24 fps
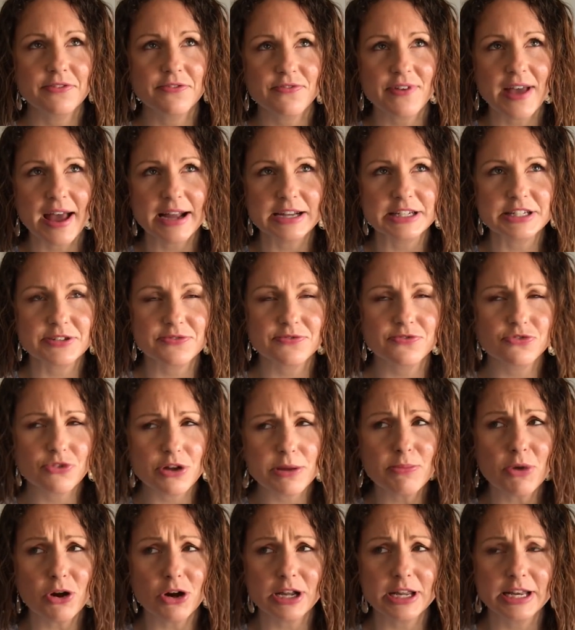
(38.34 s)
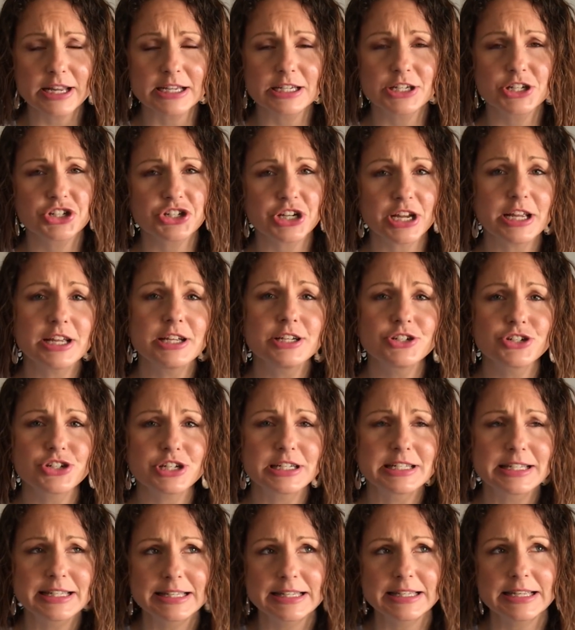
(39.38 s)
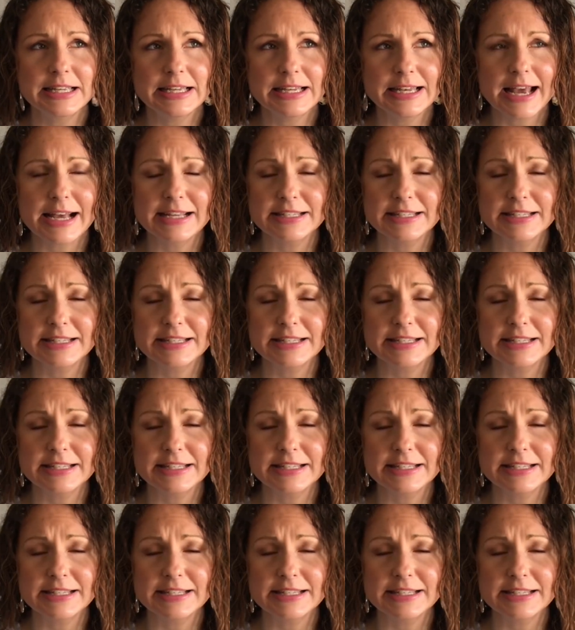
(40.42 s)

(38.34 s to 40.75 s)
fact, free market exchange is seen